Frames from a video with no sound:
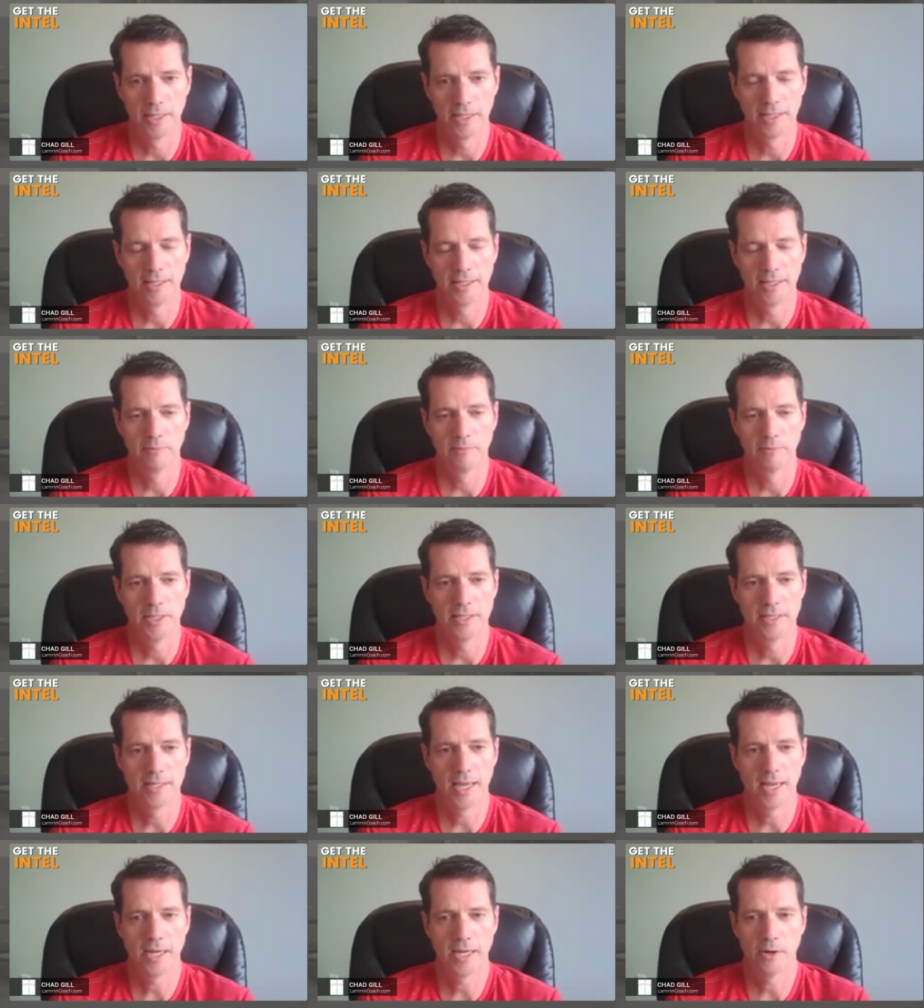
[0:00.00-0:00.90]
And then
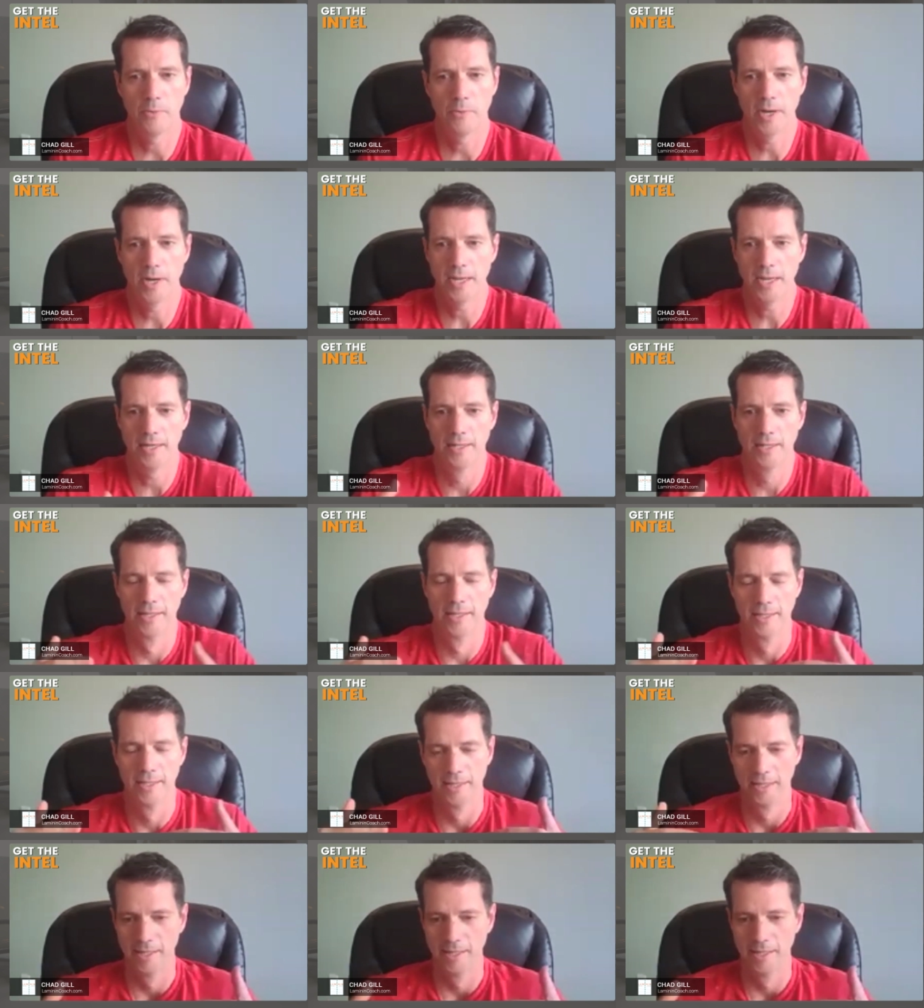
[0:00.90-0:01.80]
we take away,
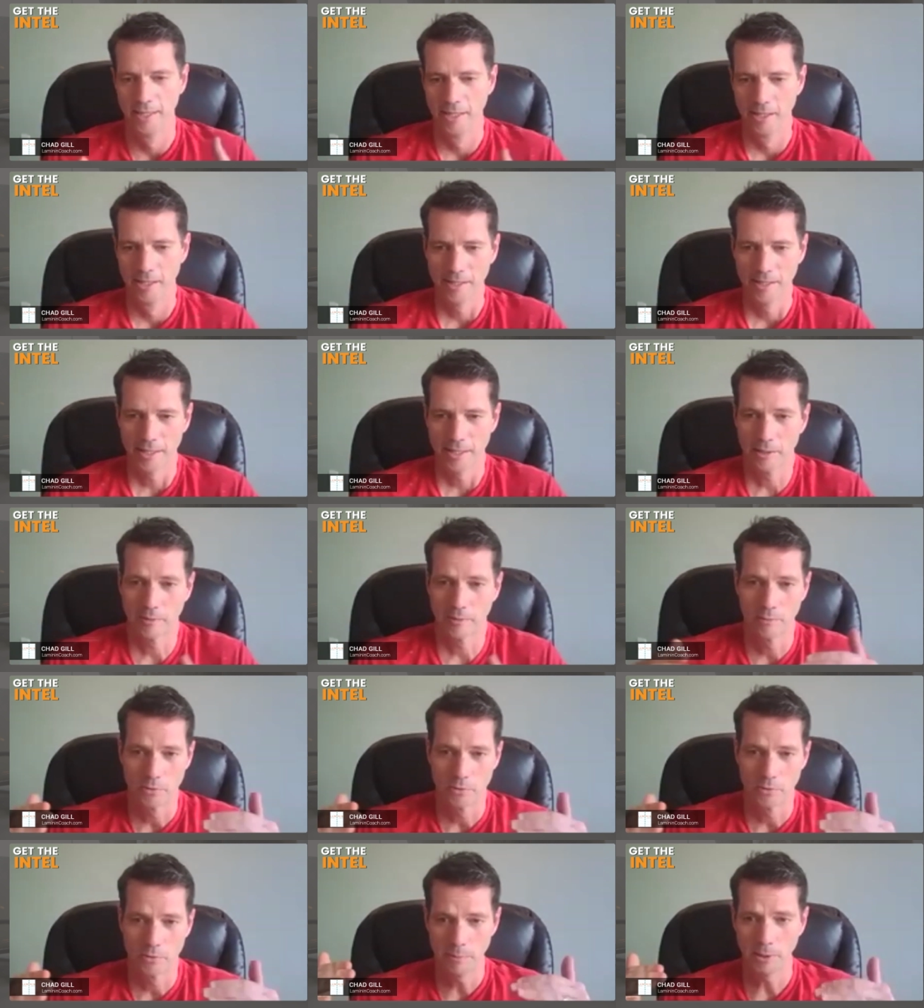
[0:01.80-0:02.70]
like
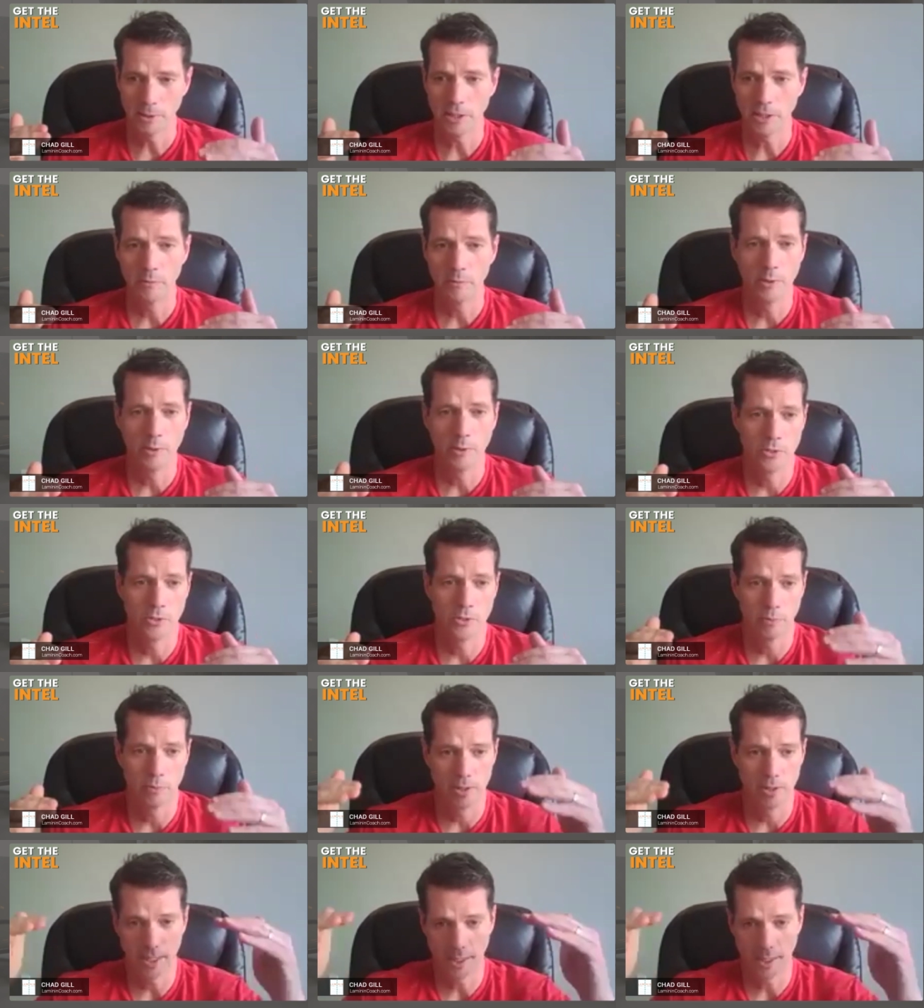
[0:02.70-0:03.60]
typically what we do is
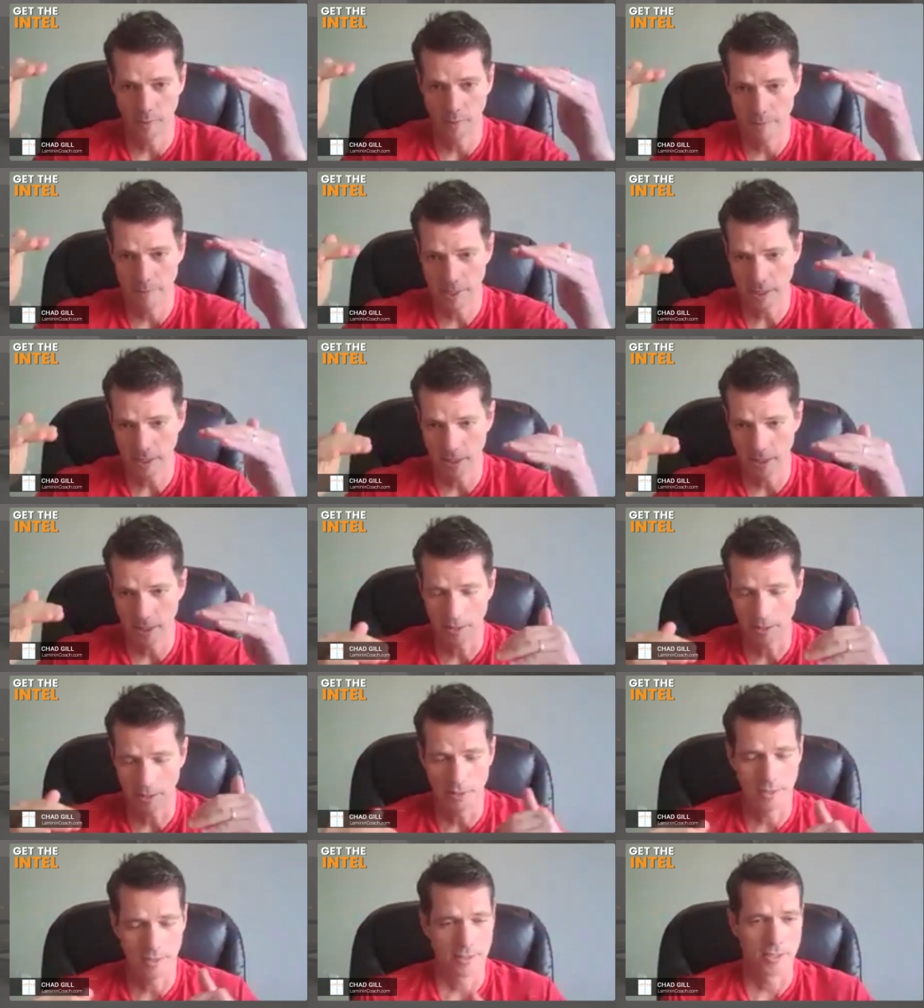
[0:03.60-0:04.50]
we take and we make
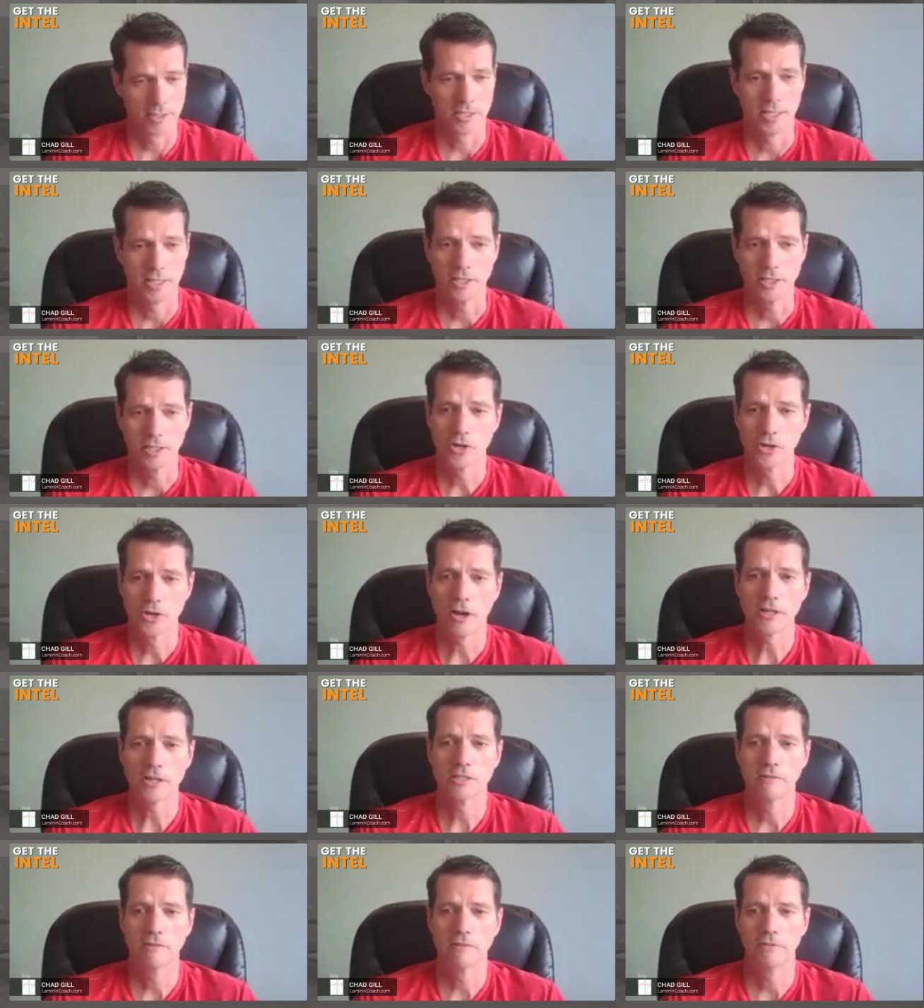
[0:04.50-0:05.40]
a, just an
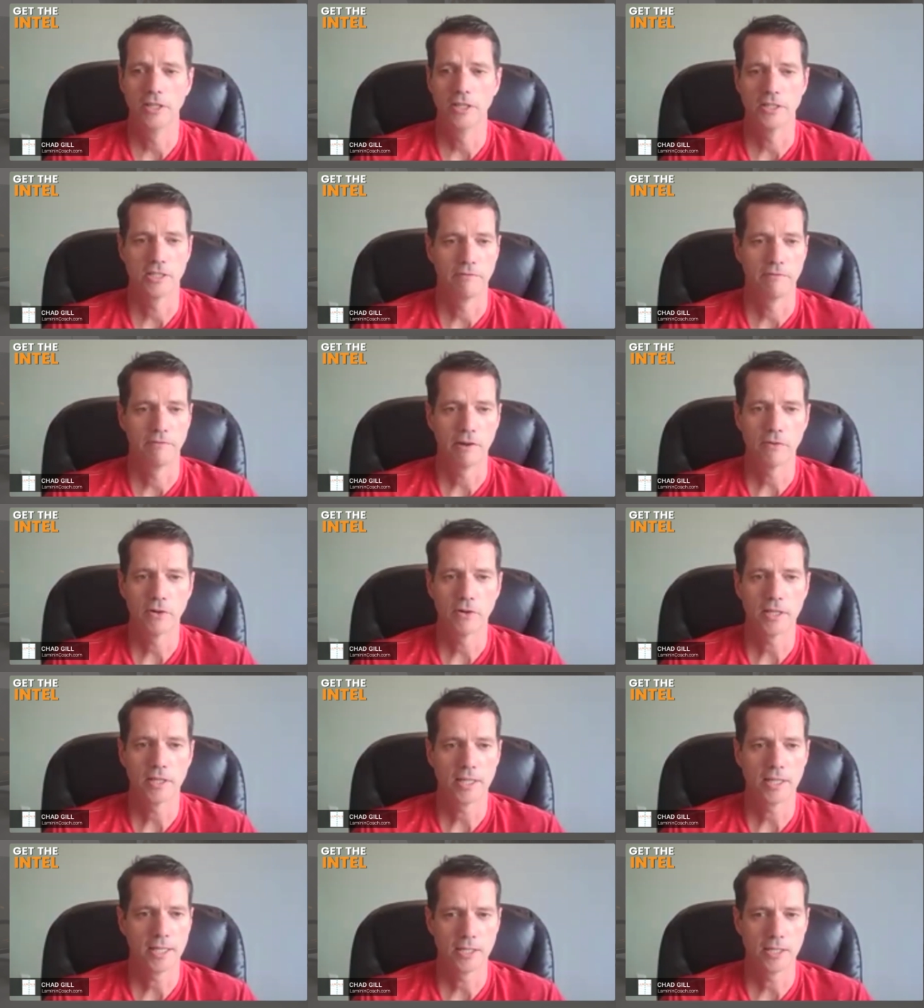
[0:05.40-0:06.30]
exhaustive list of
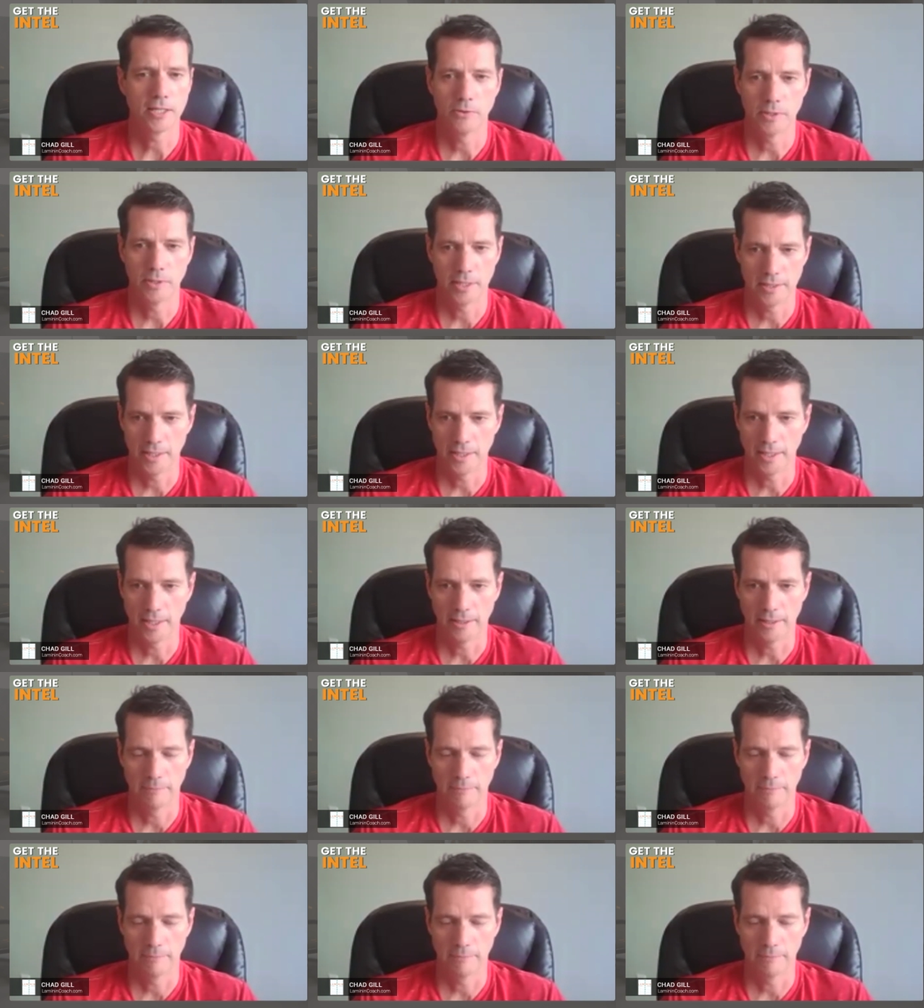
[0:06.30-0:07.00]
everything they do in a day,